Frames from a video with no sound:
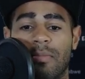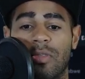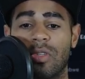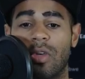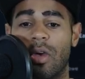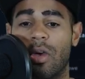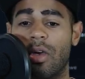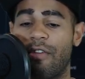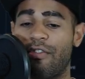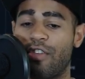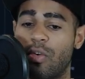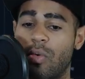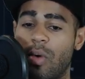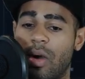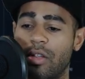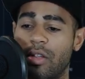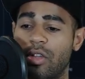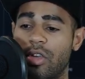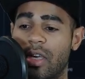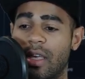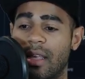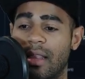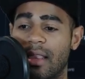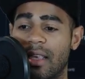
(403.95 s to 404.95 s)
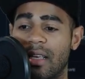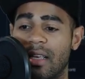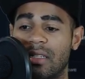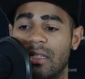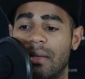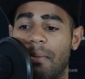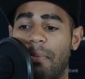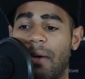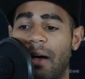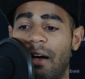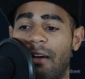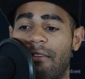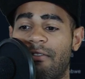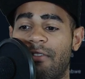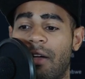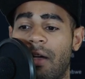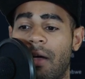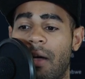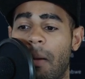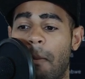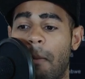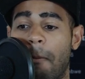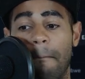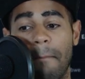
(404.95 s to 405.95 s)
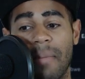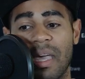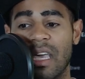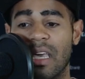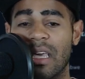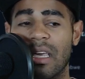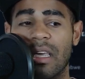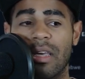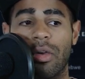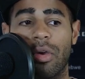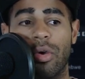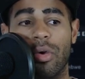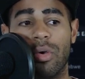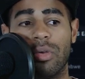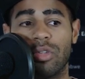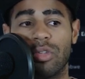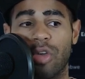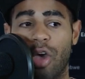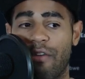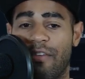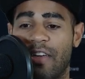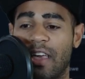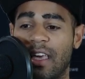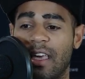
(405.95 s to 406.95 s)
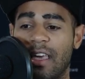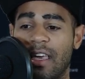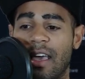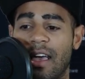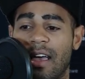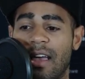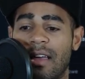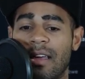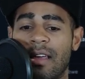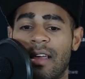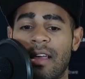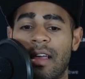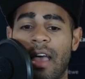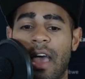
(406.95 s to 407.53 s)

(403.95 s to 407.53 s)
So if you want, you can list above me, who's over here,